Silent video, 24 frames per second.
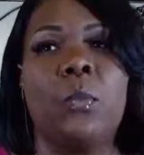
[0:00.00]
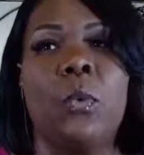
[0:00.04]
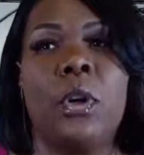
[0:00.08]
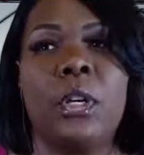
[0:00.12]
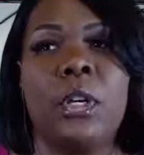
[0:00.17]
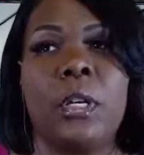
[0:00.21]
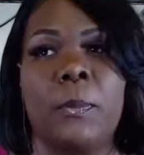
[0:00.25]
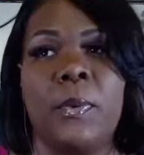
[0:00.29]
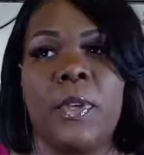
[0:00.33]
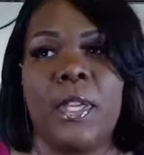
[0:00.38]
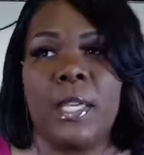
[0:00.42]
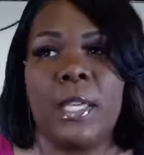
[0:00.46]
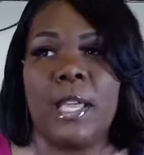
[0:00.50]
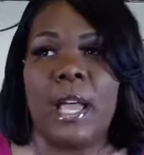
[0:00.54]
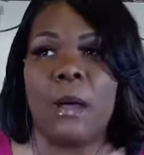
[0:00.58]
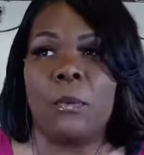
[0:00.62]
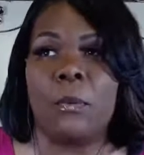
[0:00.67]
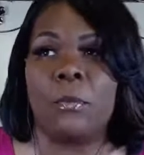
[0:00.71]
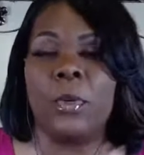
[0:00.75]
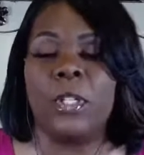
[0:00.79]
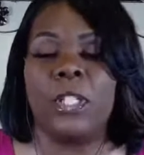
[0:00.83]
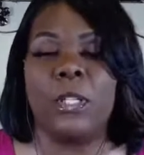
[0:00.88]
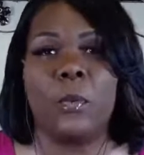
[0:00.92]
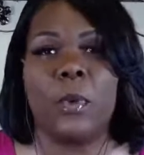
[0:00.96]
want to
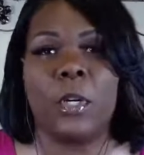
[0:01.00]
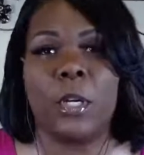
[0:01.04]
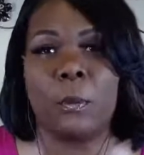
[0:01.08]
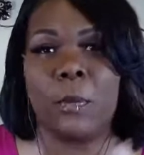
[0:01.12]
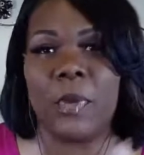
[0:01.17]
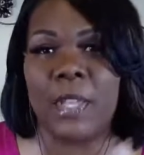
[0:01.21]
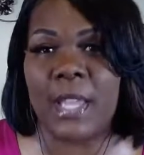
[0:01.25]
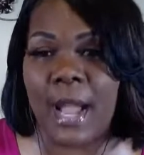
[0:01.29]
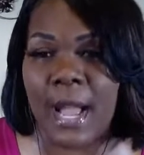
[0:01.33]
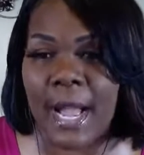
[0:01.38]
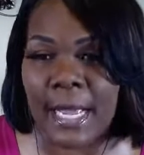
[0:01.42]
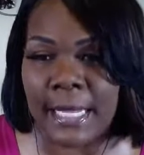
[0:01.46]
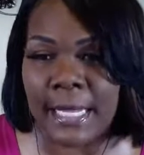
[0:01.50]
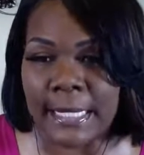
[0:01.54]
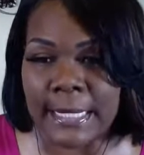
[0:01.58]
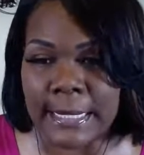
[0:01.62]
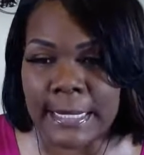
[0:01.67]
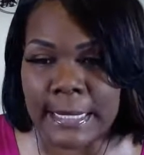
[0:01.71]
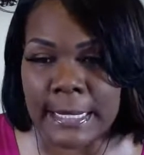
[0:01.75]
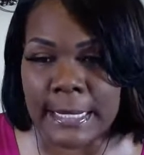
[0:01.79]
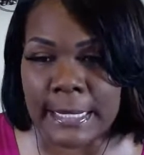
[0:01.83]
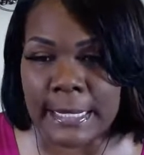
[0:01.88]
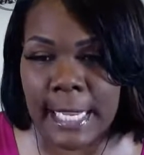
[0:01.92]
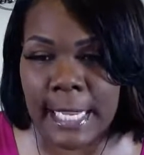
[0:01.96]
be
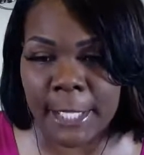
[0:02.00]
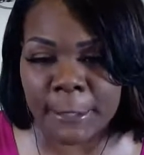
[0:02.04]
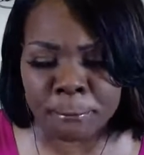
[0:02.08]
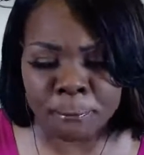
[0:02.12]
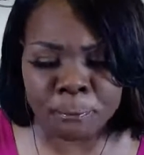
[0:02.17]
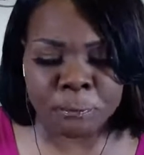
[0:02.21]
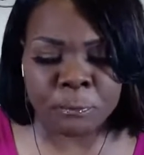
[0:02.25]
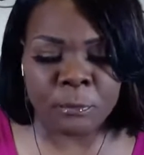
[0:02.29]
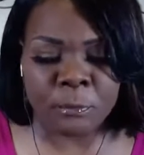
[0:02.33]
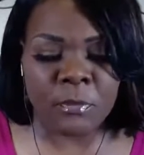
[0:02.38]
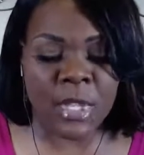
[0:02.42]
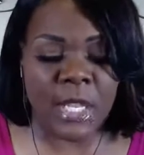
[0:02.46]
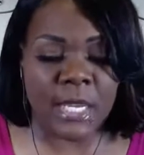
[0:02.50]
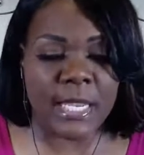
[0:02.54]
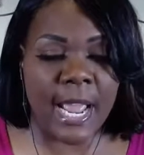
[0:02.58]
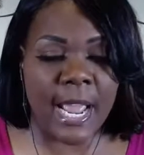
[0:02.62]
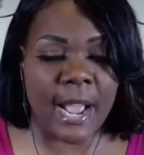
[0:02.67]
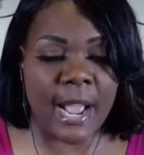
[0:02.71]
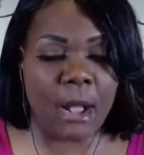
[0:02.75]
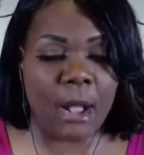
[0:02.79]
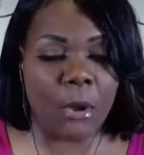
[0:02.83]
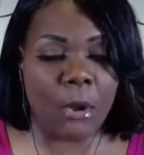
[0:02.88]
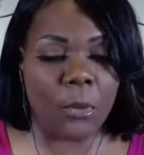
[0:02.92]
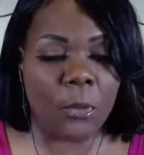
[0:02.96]
honest today.
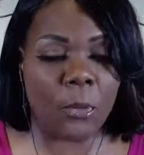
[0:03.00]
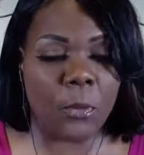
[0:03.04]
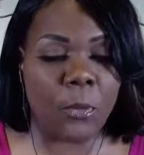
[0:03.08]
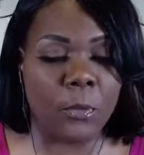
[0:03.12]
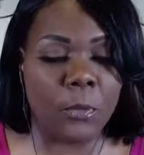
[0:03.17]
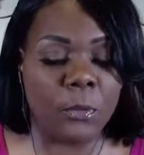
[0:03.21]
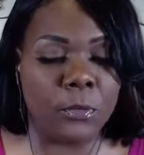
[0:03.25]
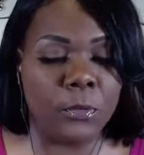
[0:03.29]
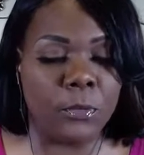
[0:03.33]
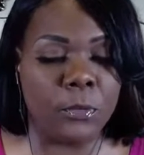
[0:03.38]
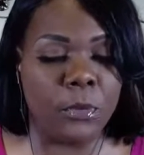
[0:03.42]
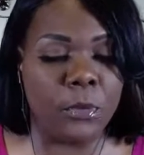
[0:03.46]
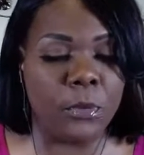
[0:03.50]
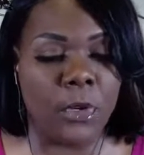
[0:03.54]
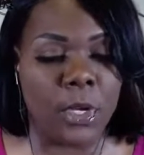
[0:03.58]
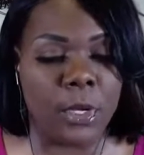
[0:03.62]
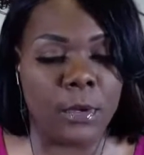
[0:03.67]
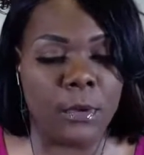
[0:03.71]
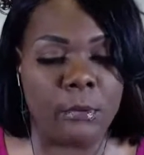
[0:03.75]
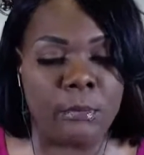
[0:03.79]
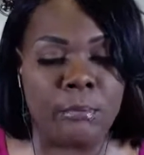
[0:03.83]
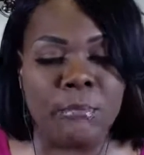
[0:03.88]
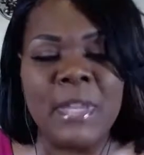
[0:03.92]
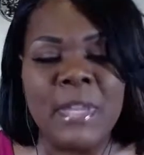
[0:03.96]
Now,
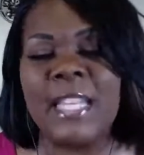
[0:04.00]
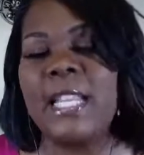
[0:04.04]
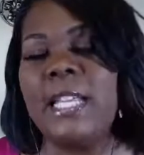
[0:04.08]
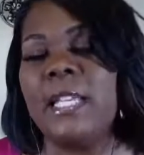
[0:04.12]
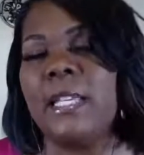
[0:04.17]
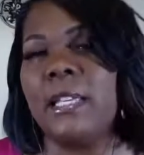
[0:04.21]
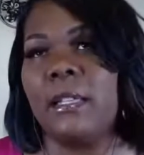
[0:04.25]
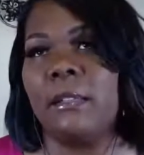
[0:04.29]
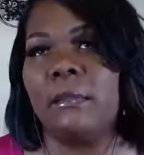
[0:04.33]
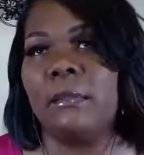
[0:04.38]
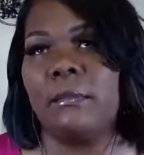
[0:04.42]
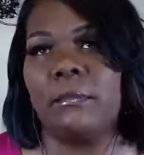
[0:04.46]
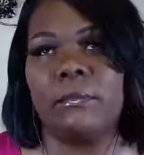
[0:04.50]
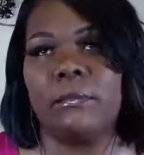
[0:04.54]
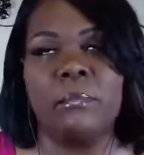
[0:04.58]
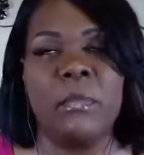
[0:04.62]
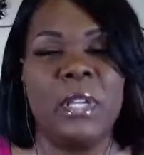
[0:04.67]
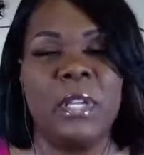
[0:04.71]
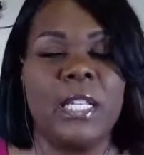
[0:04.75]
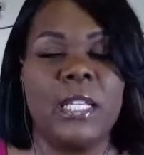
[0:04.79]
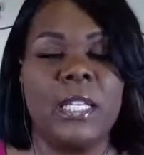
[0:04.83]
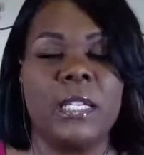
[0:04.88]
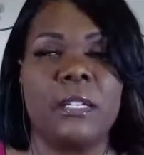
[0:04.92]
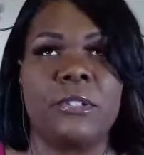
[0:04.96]

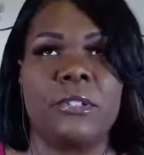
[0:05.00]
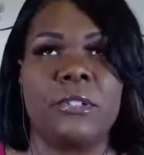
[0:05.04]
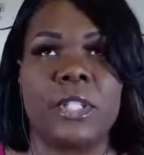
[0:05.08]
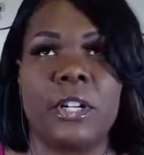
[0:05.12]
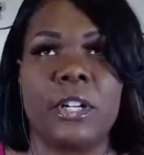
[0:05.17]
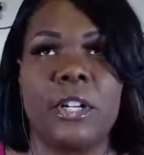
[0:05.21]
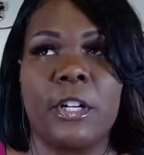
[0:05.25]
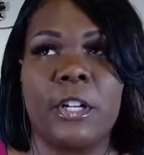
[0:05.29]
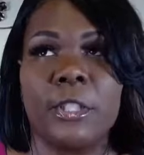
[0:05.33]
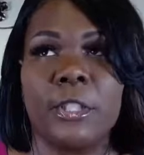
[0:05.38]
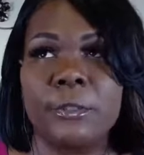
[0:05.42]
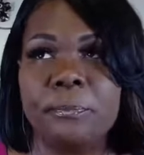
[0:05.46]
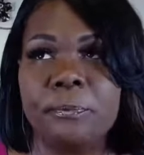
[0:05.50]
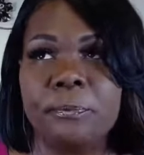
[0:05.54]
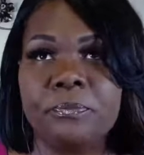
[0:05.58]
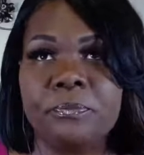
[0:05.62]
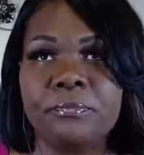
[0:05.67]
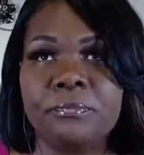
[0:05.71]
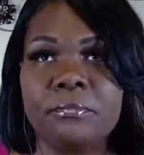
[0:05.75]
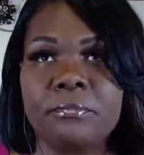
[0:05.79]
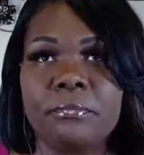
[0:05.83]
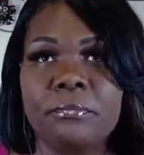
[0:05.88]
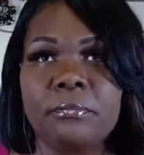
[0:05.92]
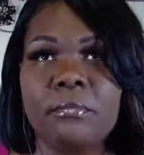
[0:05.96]
many years ago,
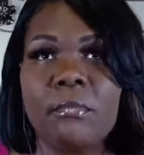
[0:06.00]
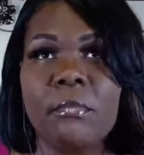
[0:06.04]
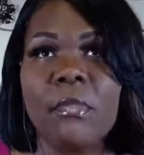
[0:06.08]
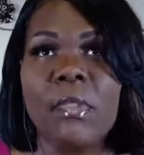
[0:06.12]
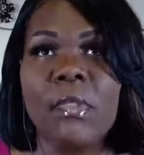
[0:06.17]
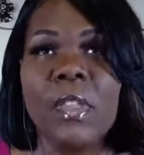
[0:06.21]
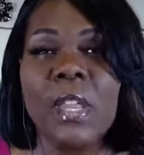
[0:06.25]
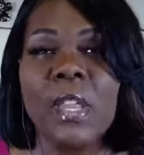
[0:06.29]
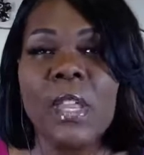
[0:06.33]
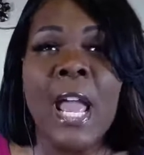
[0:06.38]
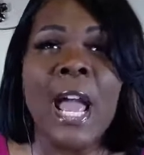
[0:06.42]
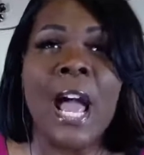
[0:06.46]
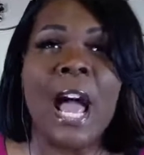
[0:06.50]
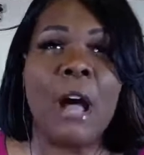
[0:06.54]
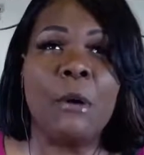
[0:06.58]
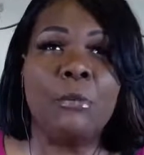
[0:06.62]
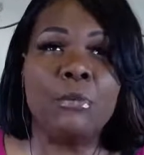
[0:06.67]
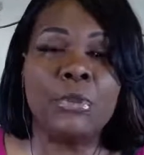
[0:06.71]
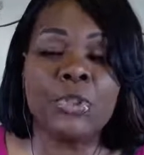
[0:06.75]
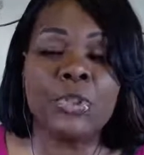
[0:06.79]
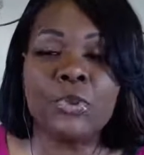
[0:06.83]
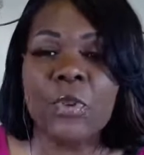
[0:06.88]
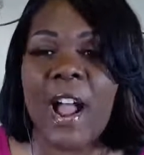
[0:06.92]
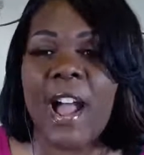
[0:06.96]
I
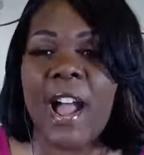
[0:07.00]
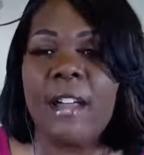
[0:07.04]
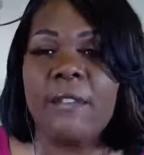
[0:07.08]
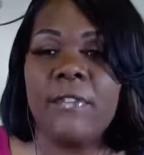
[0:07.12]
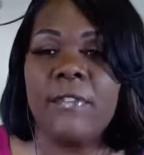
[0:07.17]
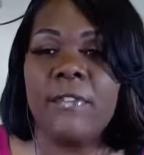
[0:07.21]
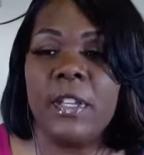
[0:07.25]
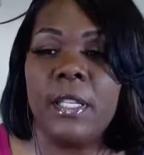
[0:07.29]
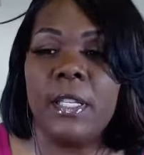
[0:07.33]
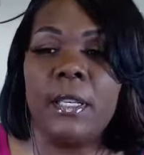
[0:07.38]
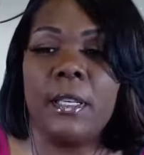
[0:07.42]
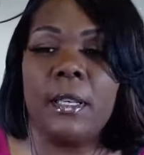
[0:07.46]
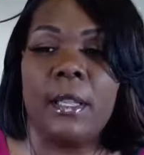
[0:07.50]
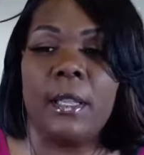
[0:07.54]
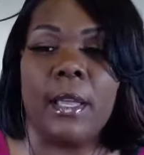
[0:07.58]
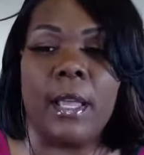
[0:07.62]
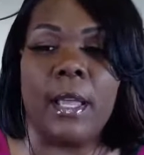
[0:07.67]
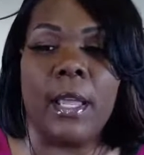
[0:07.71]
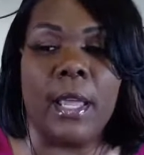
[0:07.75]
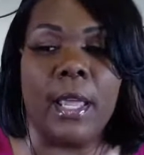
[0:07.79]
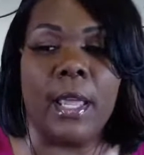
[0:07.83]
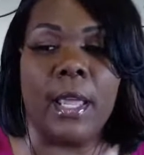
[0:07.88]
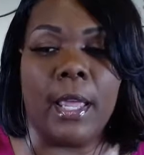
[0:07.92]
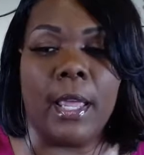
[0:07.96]
was driving
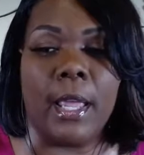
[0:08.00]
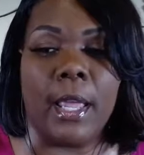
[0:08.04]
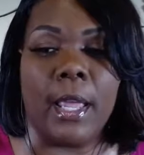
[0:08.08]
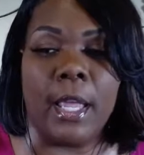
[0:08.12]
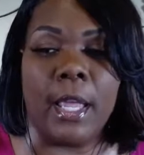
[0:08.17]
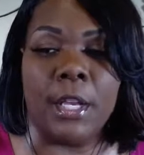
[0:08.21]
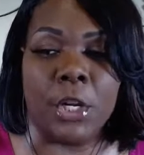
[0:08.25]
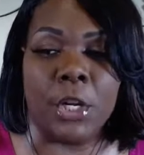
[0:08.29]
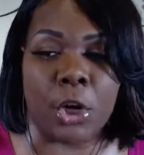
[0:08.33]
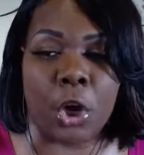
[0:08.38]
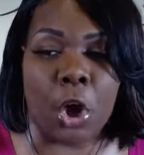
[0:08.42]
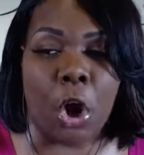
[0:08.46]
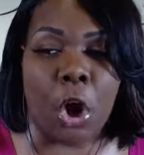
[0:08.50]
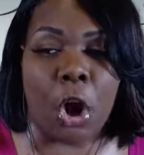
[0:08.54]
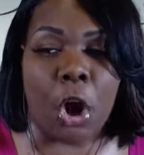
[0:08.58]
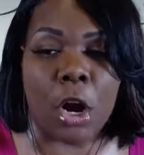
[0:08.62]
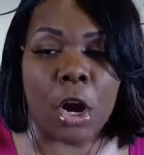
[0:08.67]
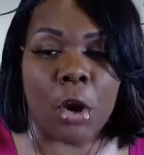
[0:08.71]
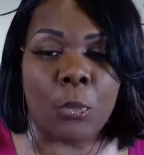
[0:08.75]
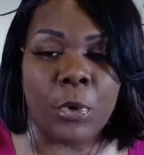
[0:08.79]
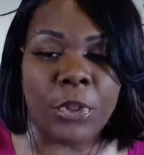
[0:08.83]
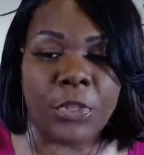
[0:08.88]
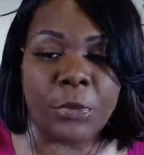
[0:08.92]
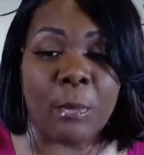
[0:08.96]
in a
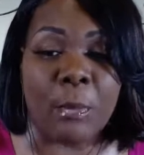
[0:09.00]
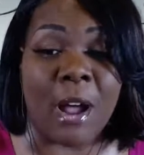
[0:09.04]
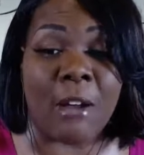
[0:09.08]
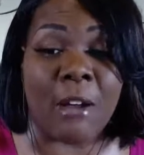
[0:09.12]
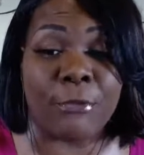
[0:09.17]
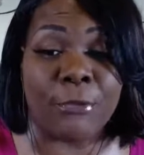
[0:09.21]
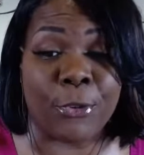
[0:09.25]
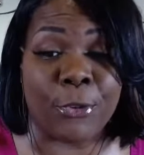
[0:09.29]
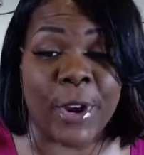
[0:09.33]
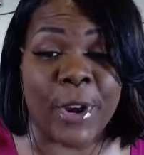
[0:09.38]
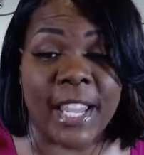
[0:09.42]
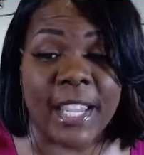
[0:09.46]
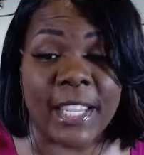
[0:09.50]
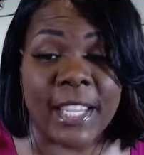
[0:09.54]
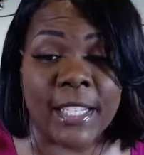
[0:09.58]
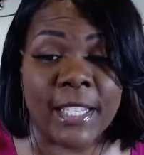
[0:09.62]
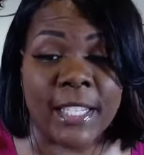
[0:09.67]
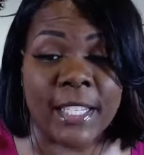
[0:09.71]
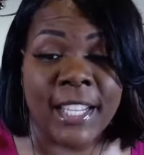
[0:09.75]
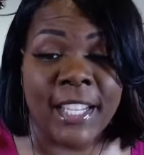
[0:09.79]
car with my friend.